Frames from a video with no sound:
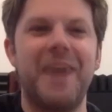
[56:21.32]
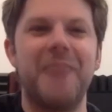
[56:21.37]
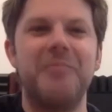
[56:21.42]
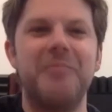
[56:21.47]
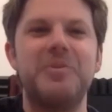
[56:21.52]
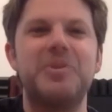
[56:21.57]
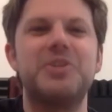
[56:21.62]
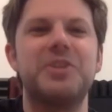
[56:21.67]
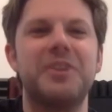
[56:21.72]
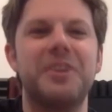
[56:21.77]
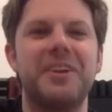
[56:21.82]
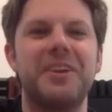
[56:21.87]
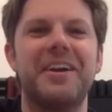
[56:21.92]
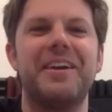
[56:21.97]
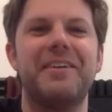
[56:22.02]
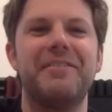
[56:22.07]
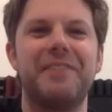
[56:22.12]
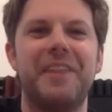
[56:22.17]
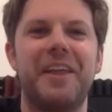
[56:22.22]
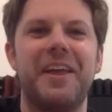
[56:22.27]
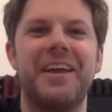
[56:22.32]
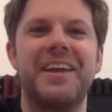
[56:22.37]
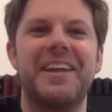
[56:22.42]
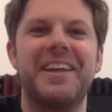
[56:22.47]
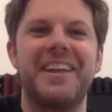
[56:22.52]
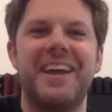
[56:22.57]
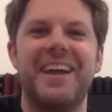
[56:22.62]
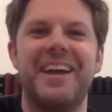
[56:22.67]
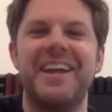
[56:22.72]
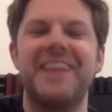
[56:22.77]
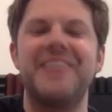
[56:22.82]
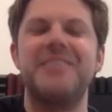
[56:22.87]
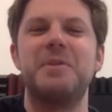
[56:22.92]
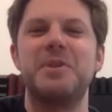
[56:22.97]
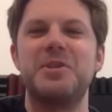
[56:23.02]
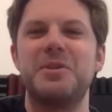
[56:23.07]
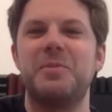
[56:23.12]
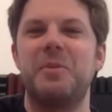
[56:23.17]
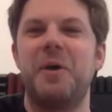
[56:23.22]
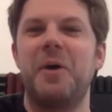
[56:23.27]
sure if like
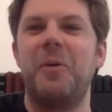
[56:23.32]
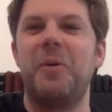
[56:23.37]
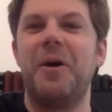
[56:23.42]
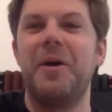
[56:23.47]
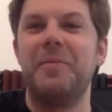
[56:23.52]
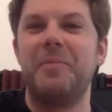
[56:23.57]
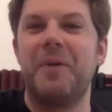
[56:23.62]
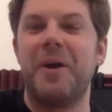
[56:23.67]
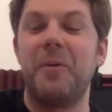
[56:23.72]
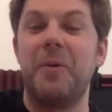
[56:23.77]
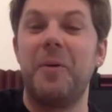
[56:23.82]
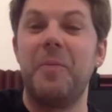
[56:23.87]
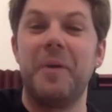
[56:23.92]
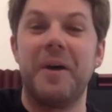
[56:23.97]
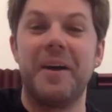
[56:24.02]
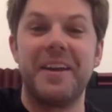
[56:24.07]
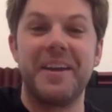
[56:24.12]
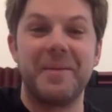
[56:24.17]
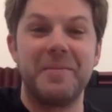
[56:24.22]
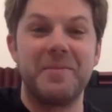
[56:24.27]
especially my one buddy,